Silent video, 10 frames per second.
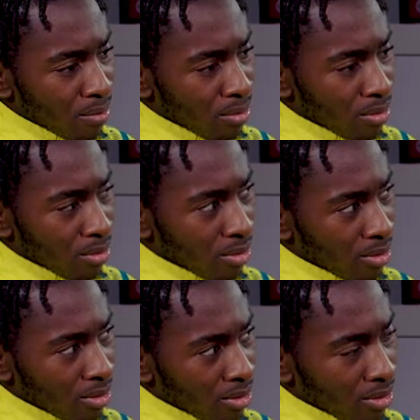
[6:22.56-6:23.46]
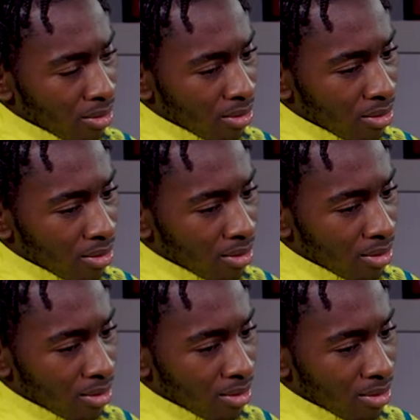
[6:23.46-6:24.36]

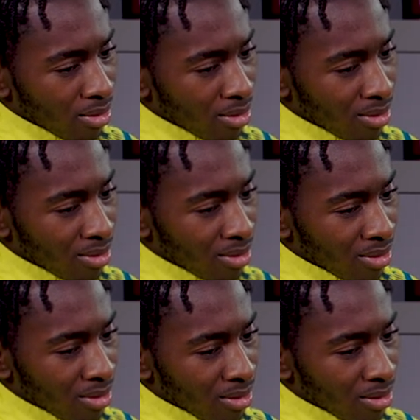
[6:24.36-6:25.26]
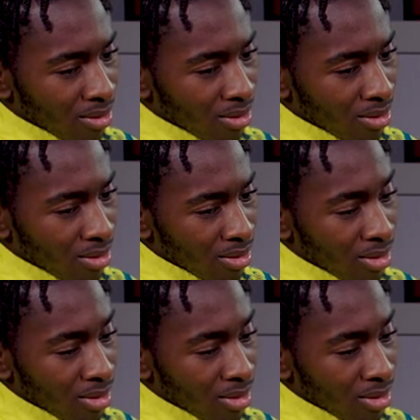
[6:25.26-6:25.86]
The person shown says nothing.